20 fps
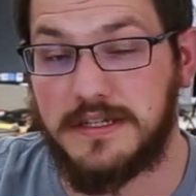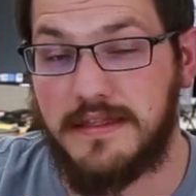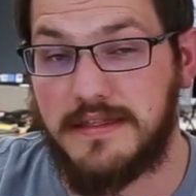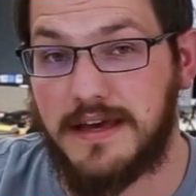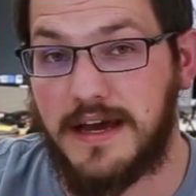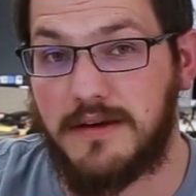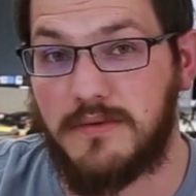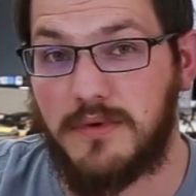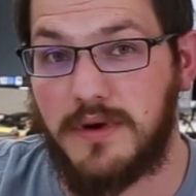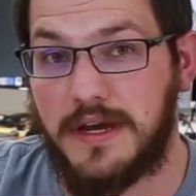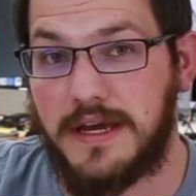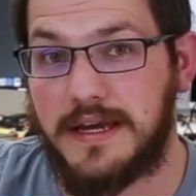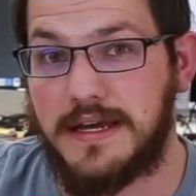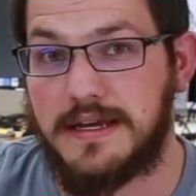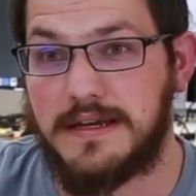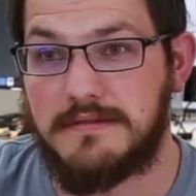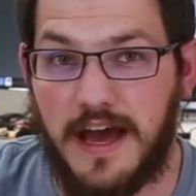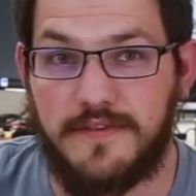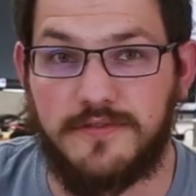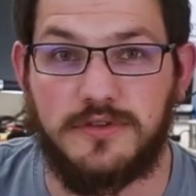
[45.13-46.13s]
and that
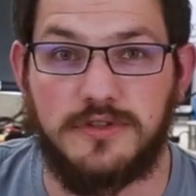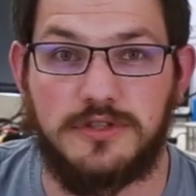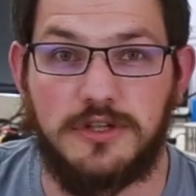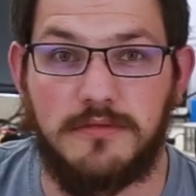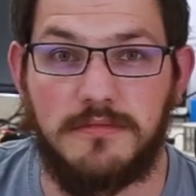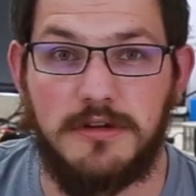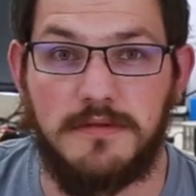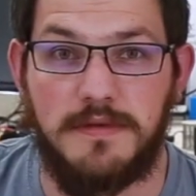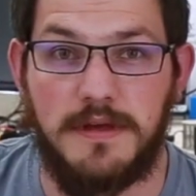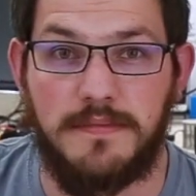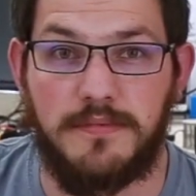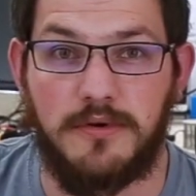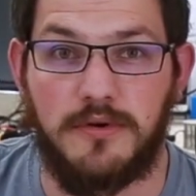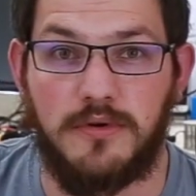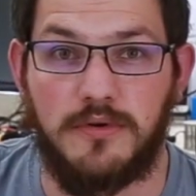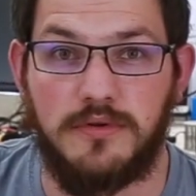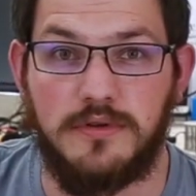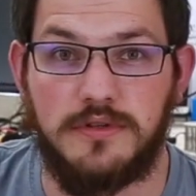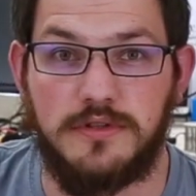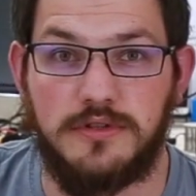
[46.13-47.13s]
way, after so many
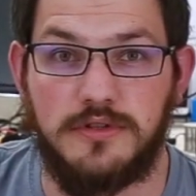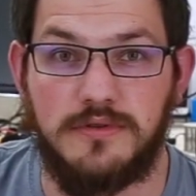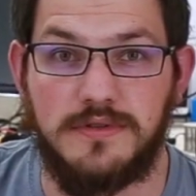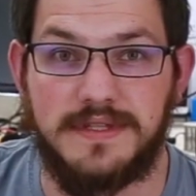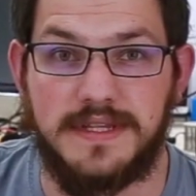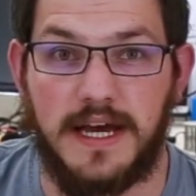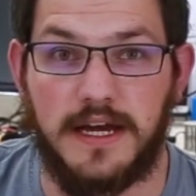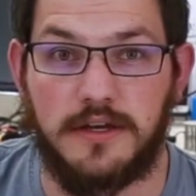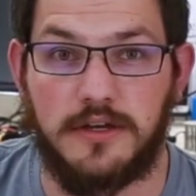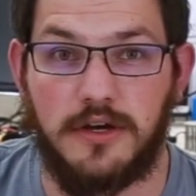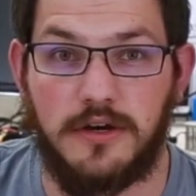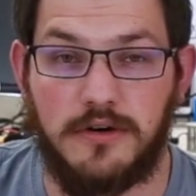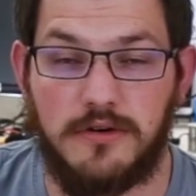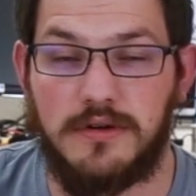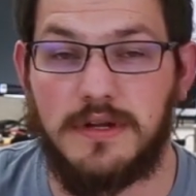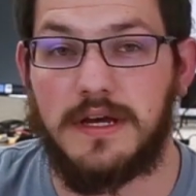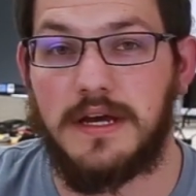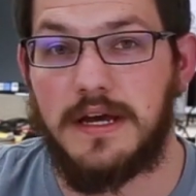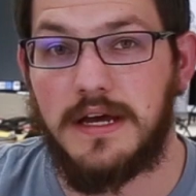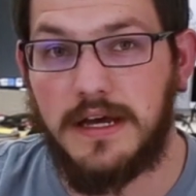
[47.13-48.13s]
people use that
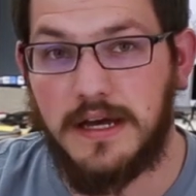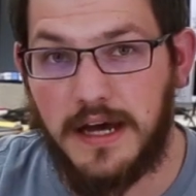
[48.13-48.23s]
code,